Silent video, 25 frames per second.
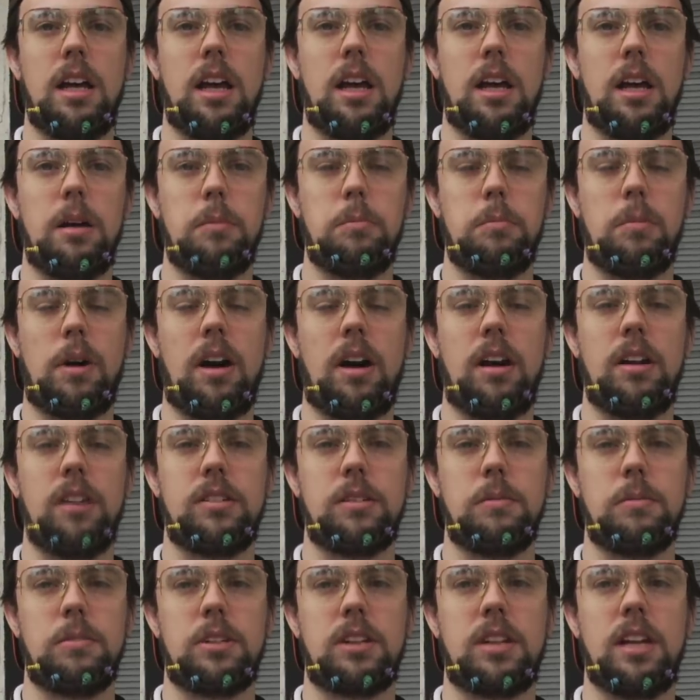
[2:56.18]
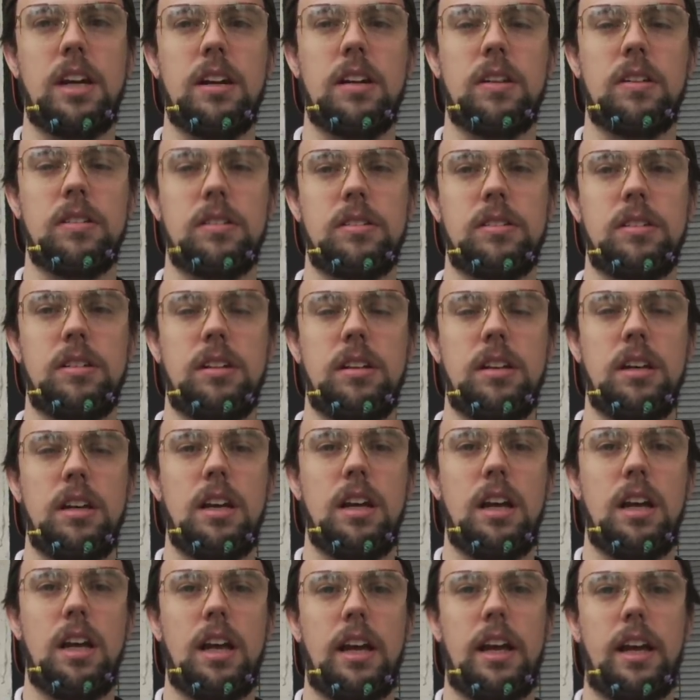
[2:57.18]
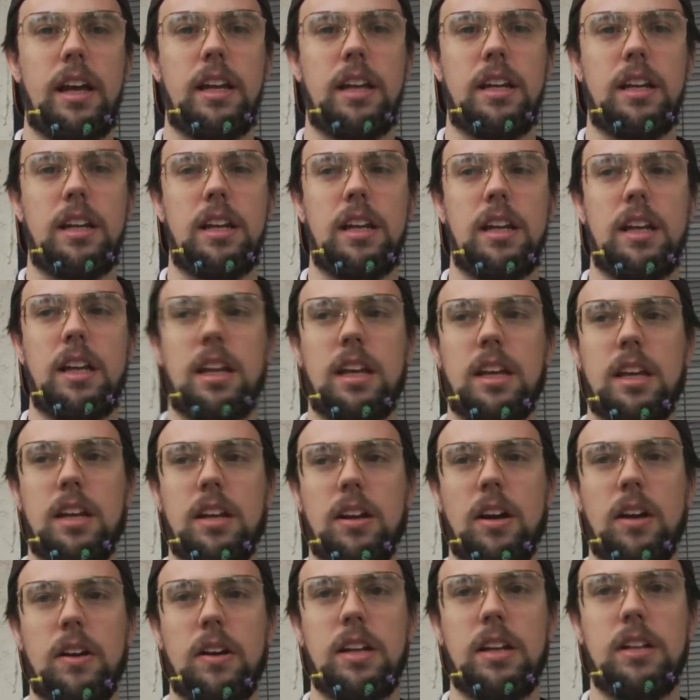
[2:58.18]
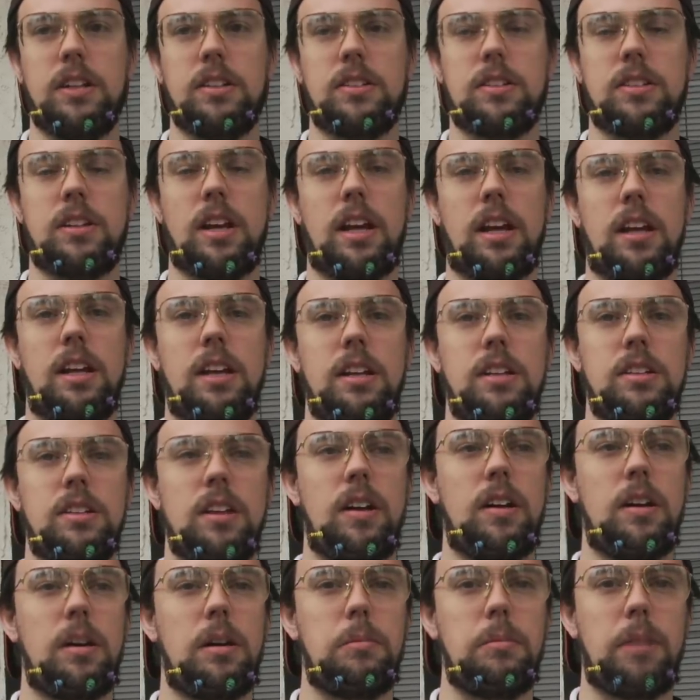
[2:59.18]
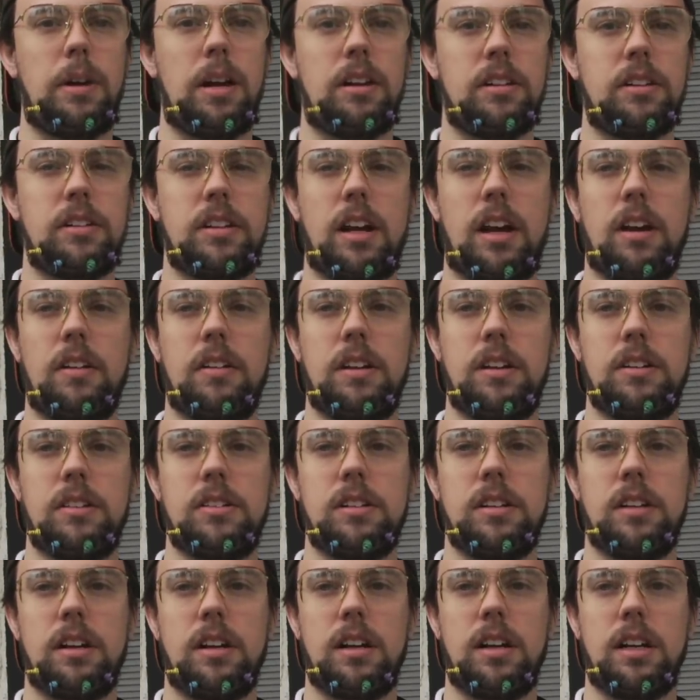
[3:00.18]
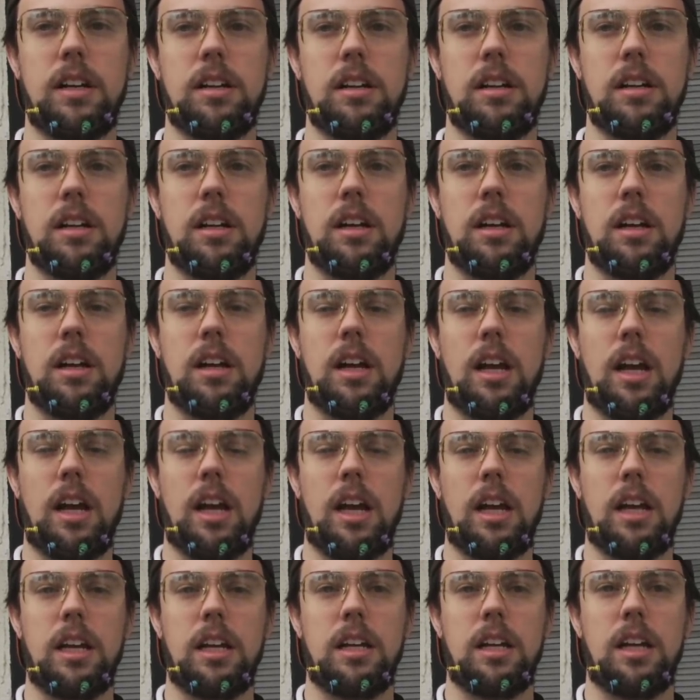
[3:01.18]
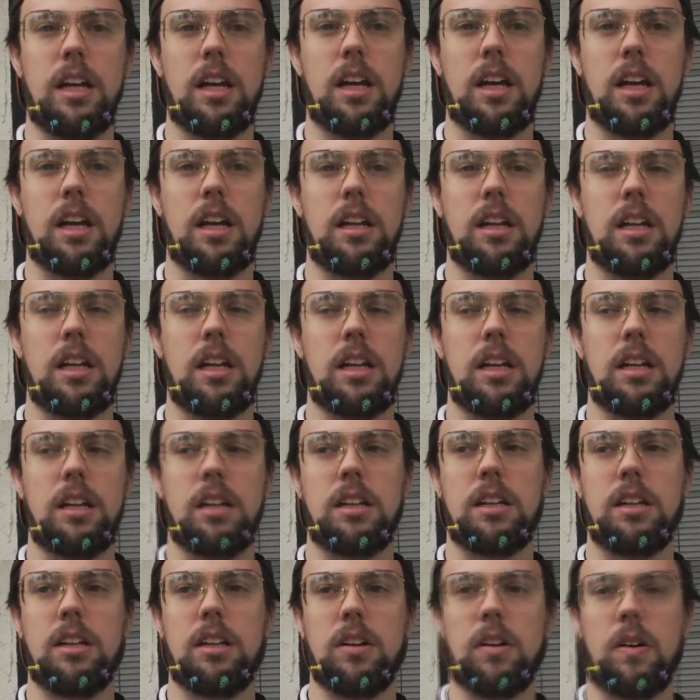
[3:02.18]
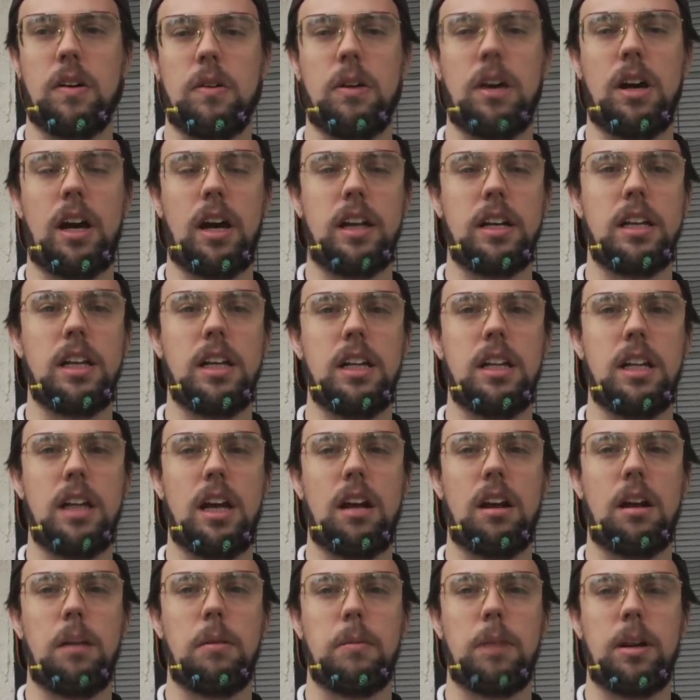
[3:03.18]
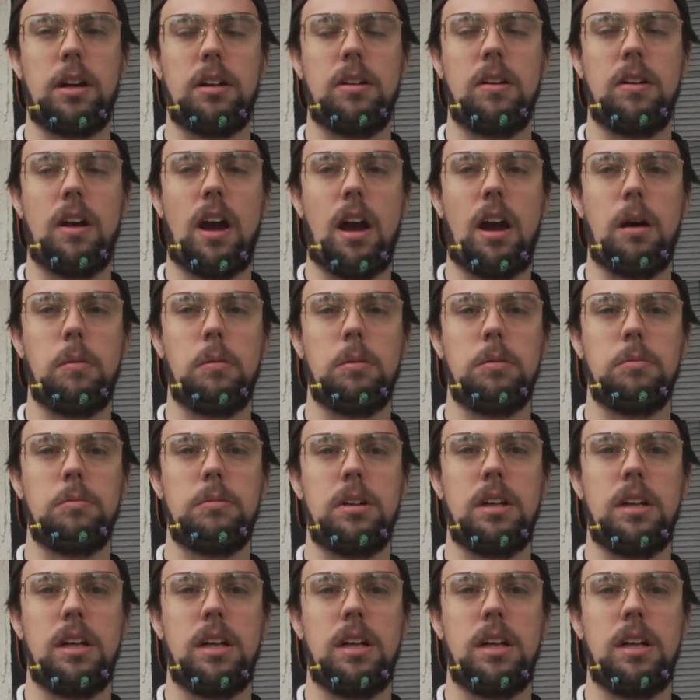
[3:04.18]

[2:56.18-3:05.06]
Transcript: and bought some Skittles. And, you know, he's learning about sound engineering. And, you know, I need that on my new album.